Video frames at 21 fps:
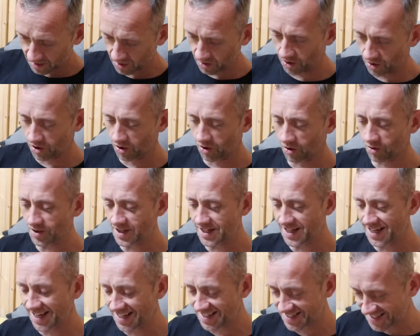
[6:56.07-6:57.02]
Oh
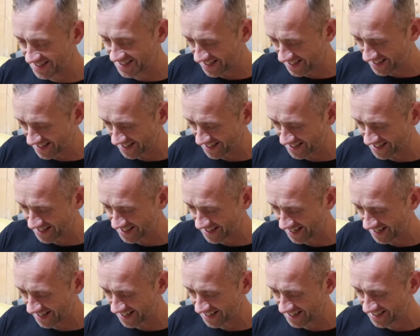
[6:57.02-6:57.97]
yes, he didn't
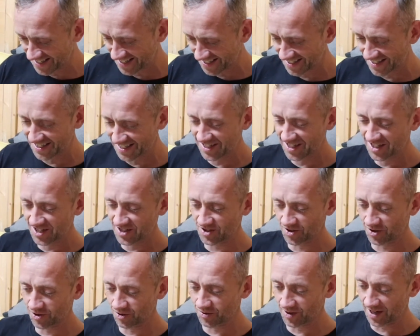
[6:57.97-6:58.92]
shield.
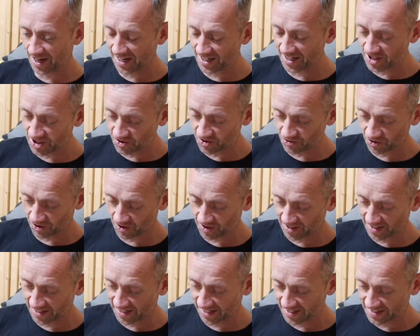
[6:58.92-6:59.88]
So I struggle
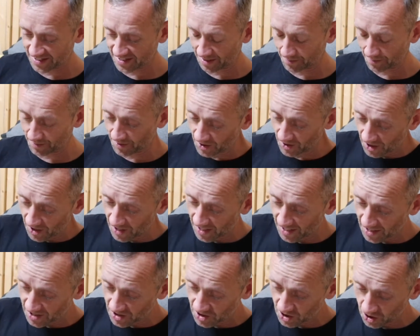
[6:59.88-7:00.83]
against that, but now
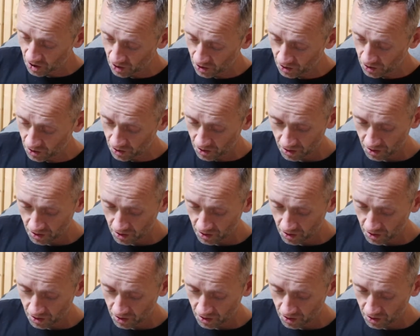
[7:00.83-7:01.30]
he's two.